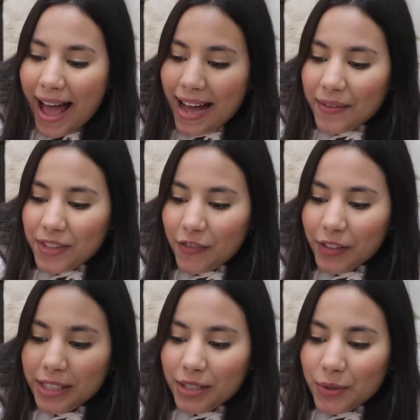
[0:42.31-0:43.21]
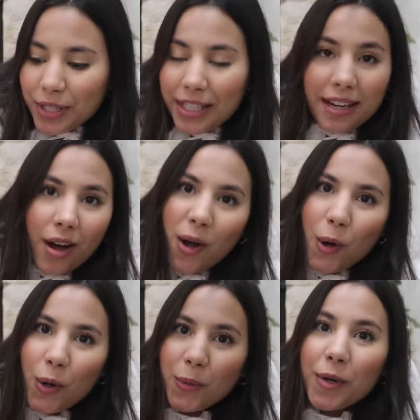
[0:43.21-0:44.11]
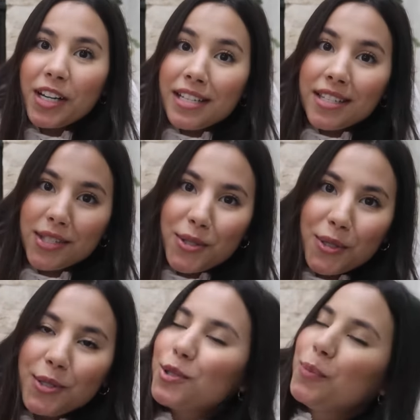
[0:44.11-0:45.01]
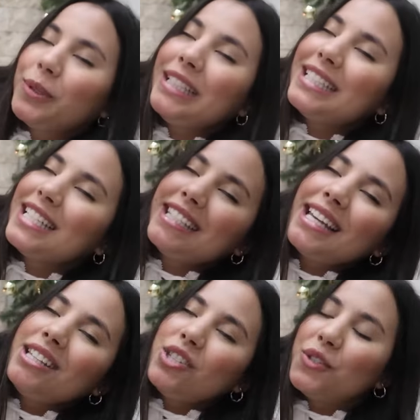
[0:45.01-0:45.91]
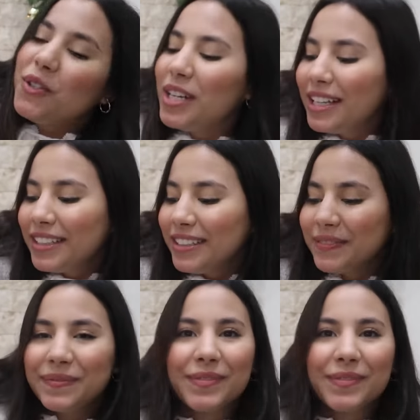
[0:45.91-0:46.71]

I'm definitely doing a haul very soon so please stay tuned and